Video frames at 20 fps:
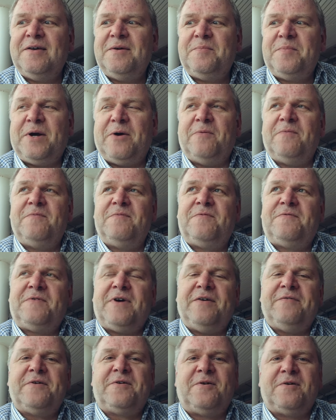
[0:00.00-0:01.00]
about
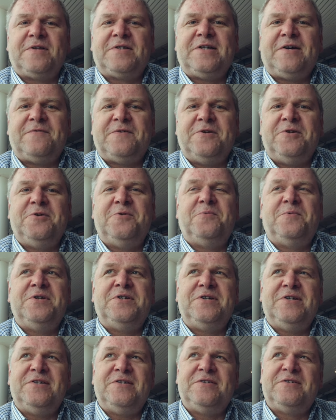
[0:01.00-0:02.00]
5 o'clock this afternoon,
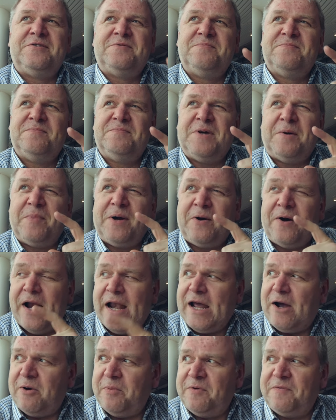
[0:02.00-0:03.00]
which is about
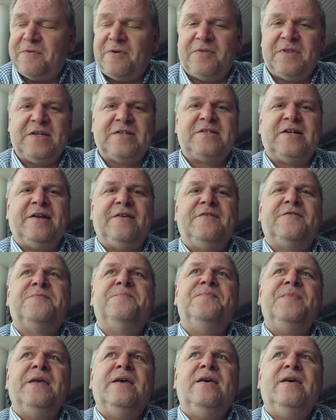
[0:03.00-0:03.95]
an hour before this lands.